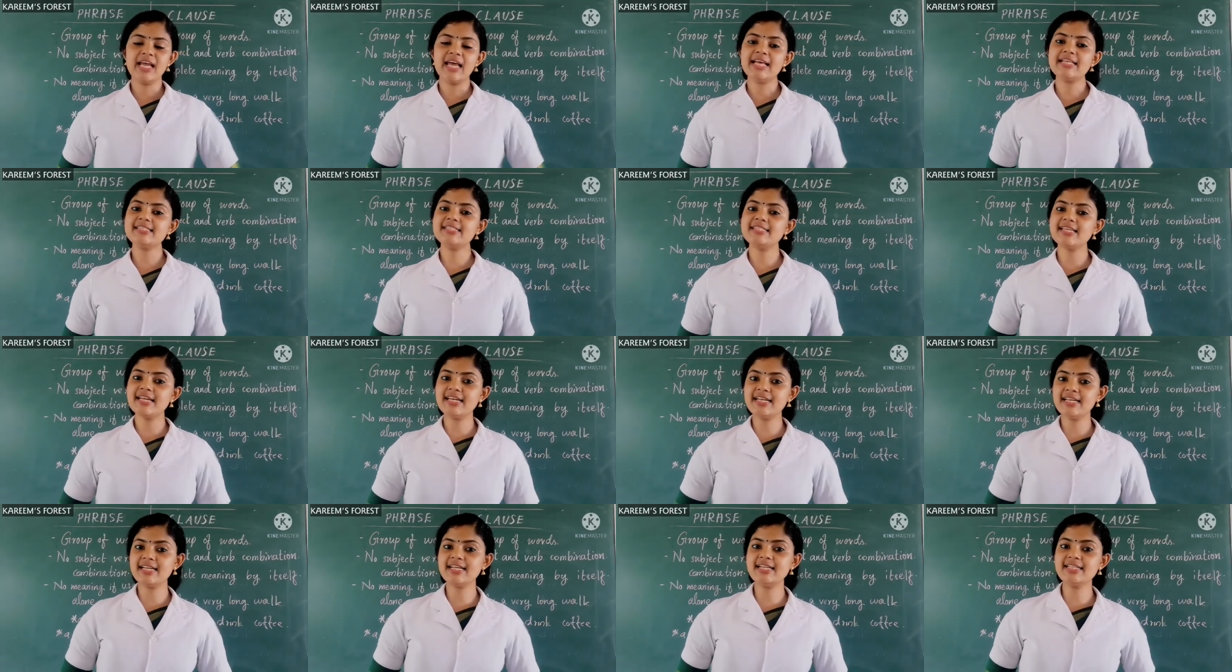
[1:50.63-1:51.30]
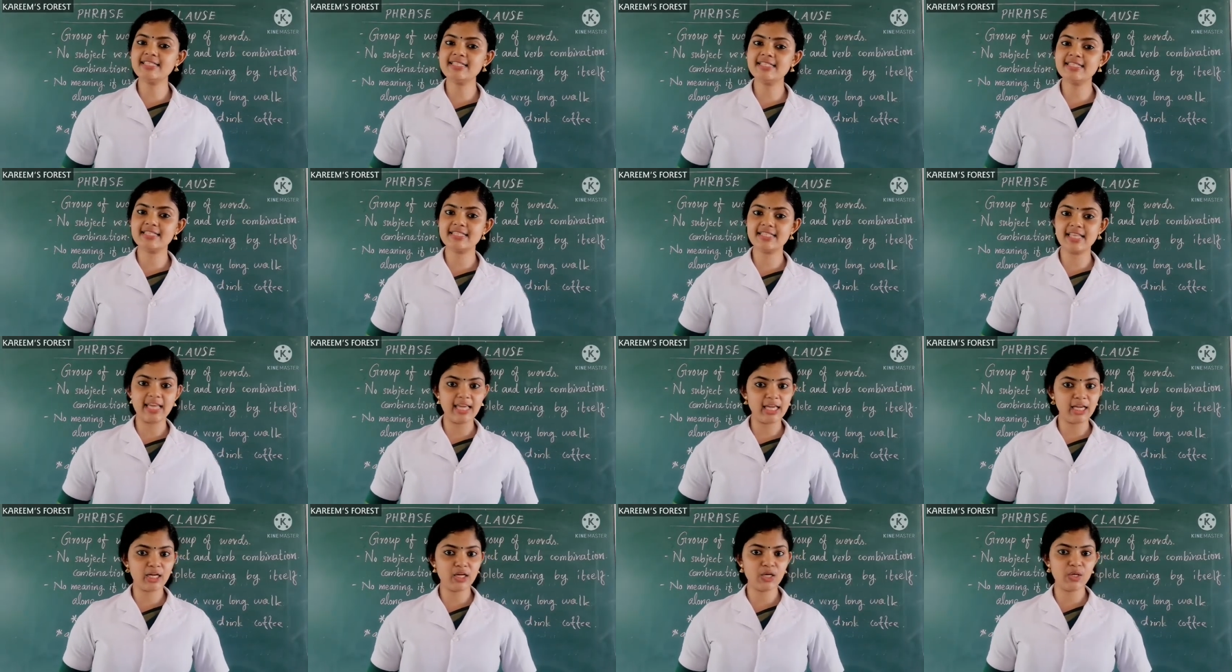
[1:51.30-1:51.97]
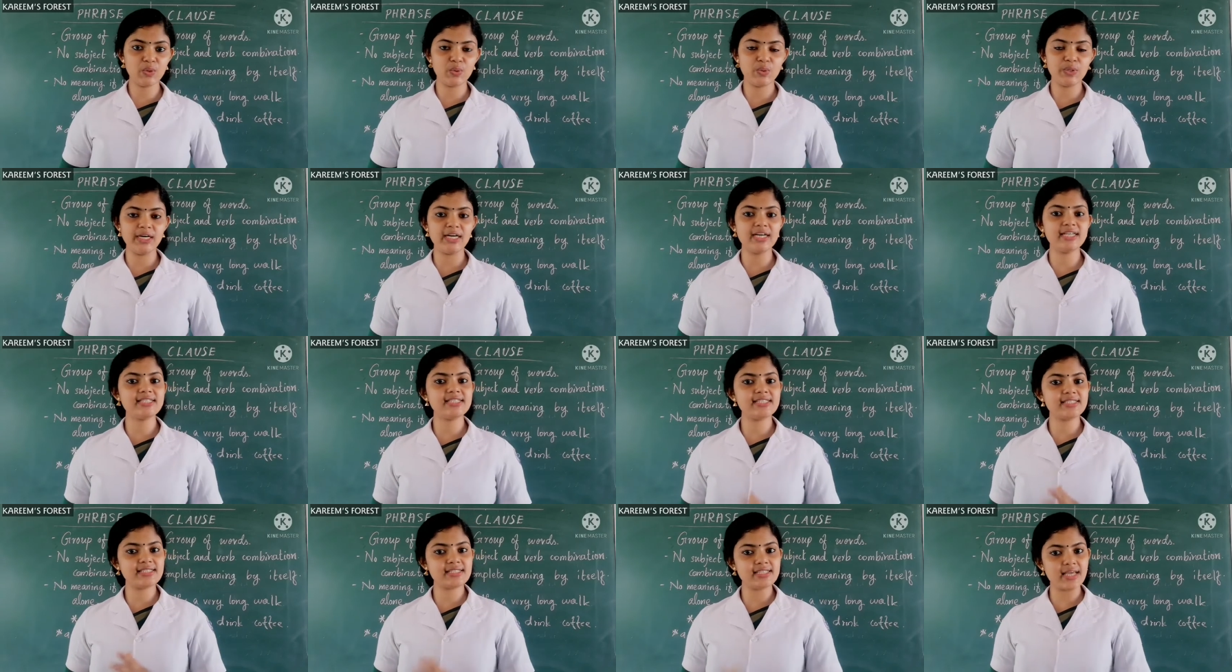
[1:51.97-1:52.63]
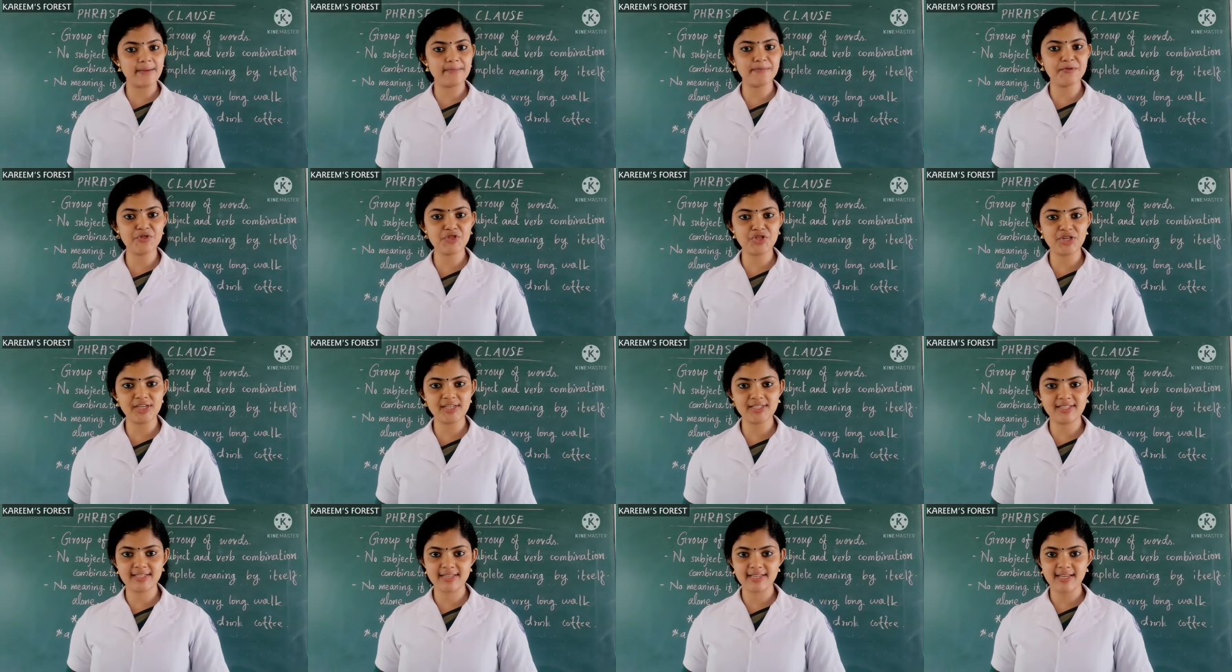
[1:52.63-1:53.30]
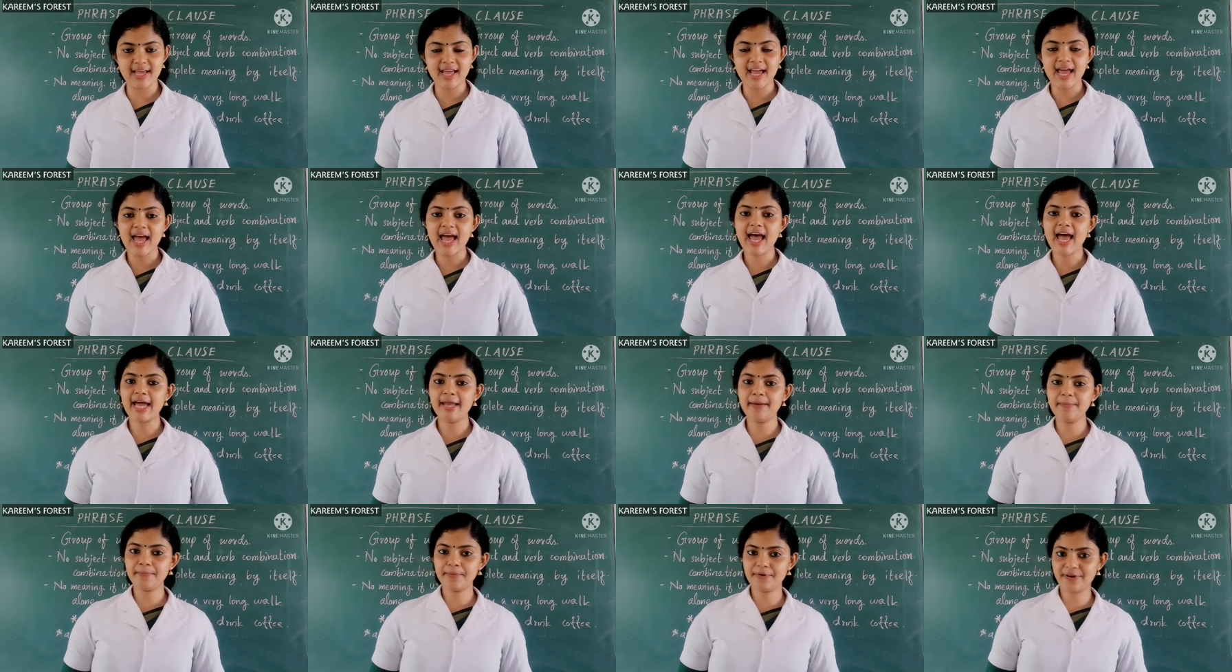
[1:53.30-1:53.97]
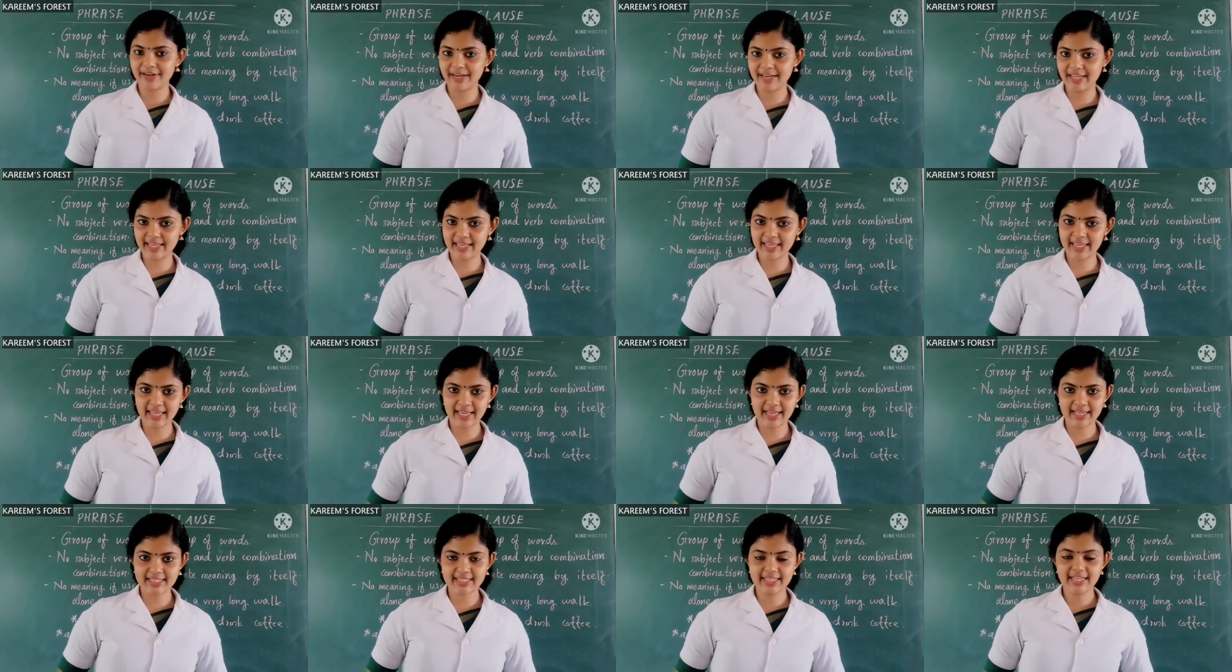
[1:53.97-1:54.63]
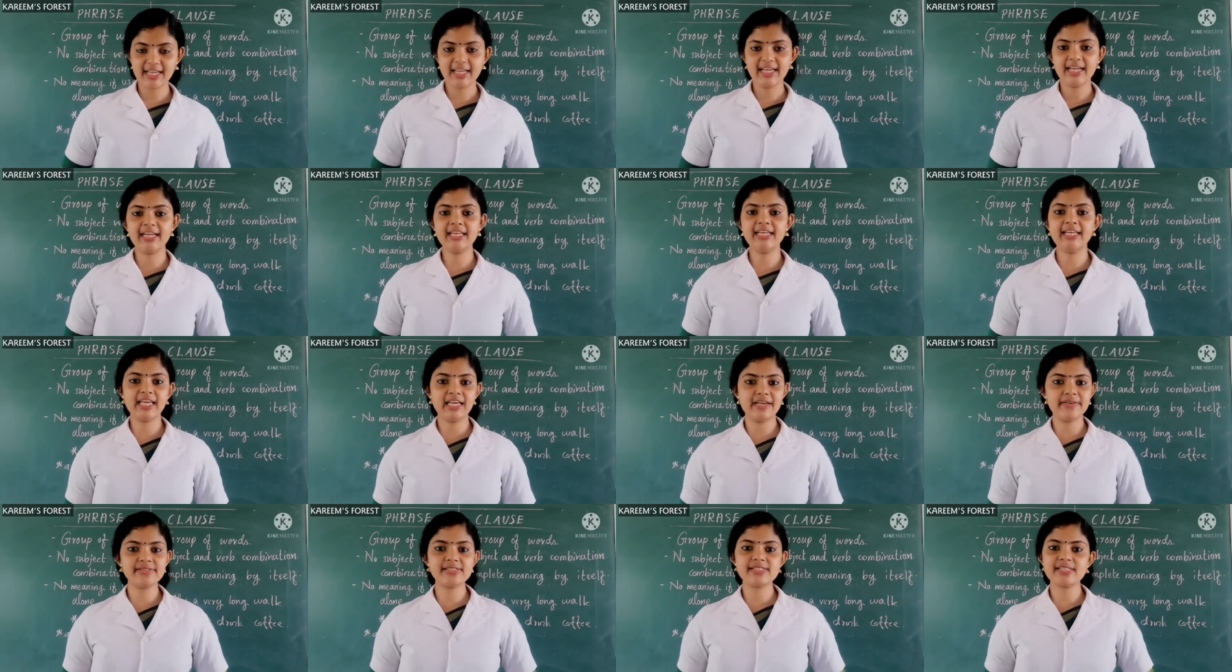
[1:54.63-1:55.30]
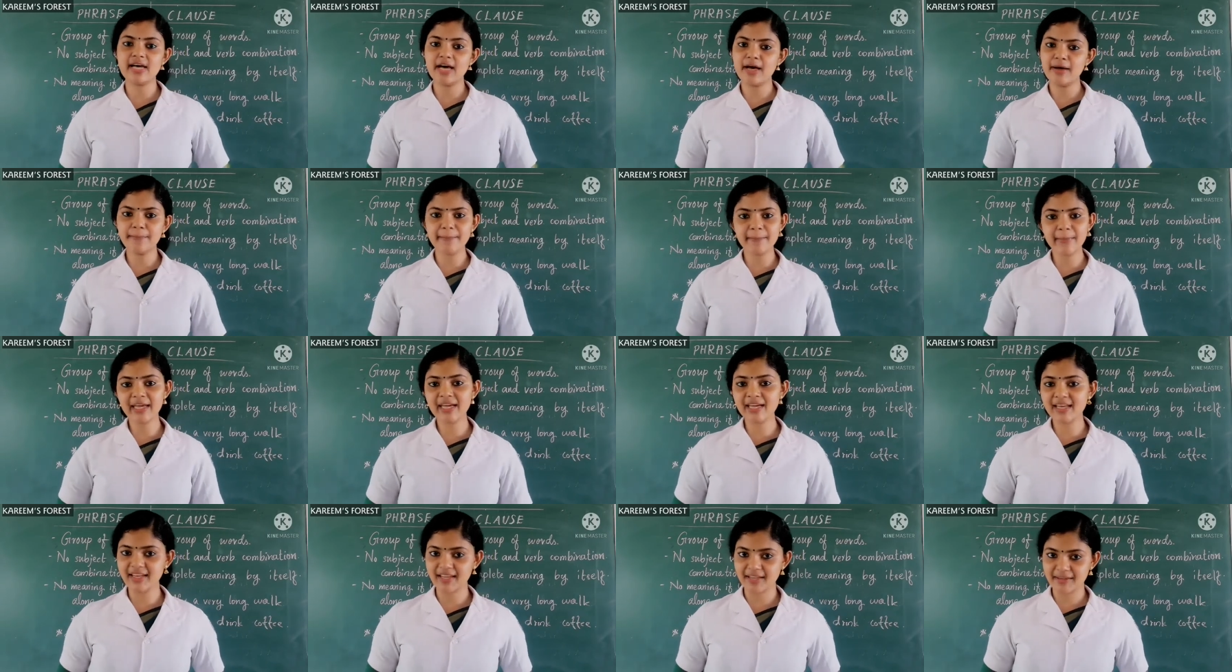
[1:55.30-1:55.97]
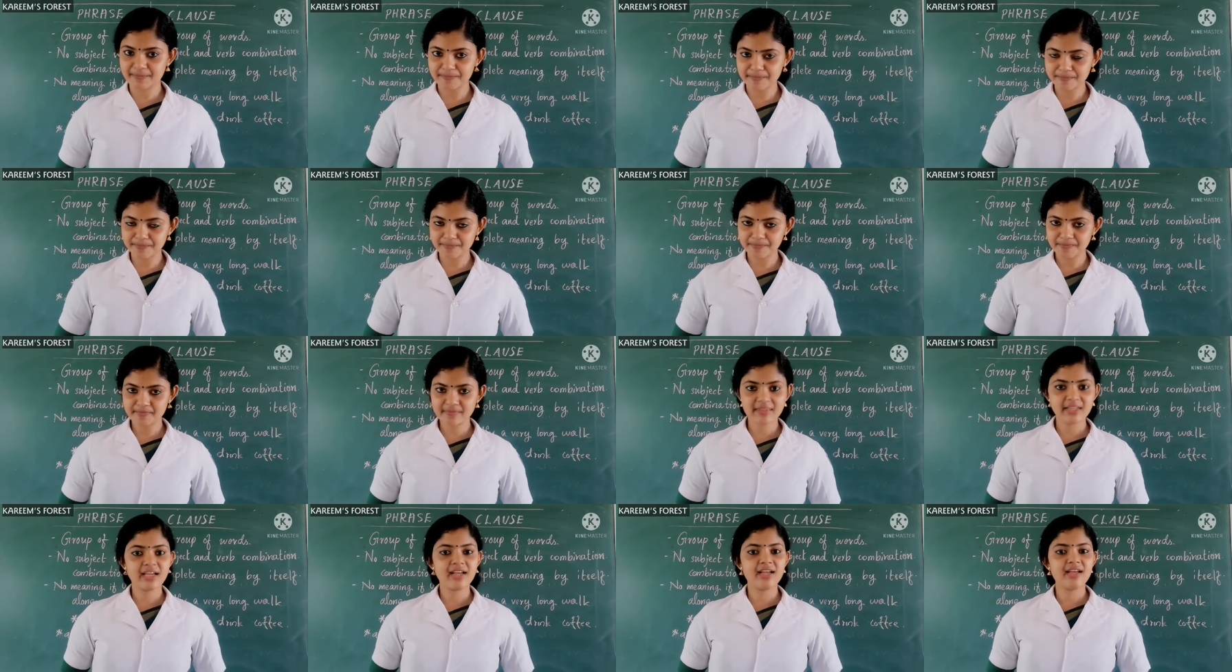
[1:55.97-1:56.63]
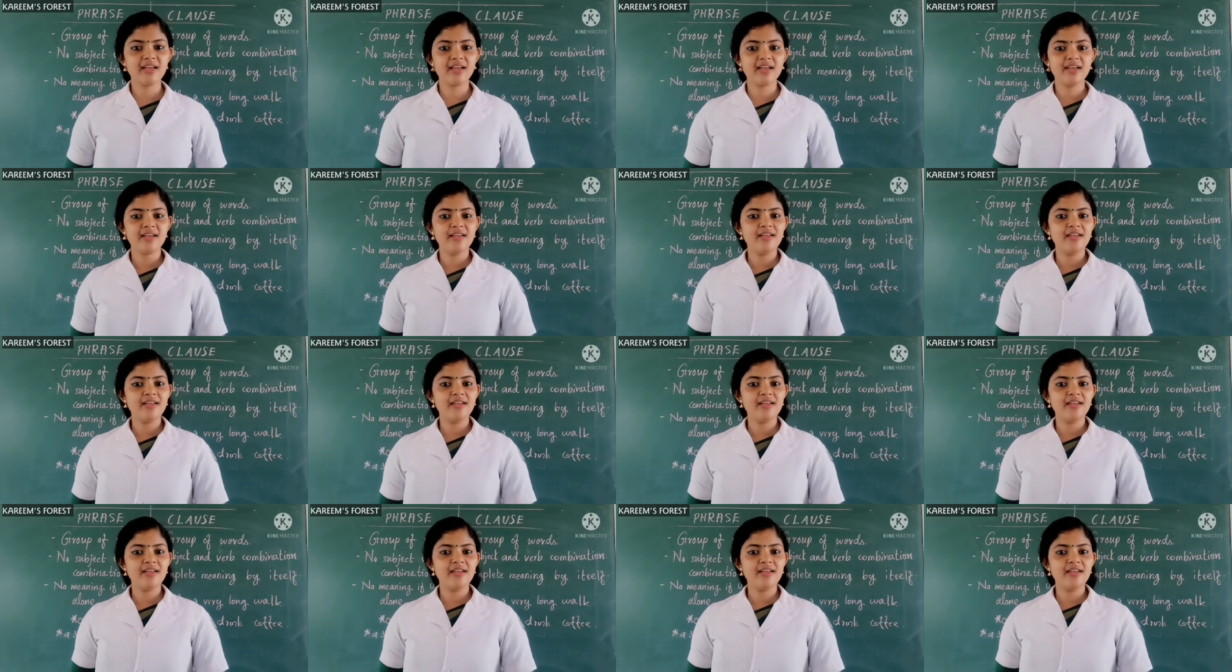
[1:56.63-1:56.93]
a sentence include a subject and predicate. It gives a meaning.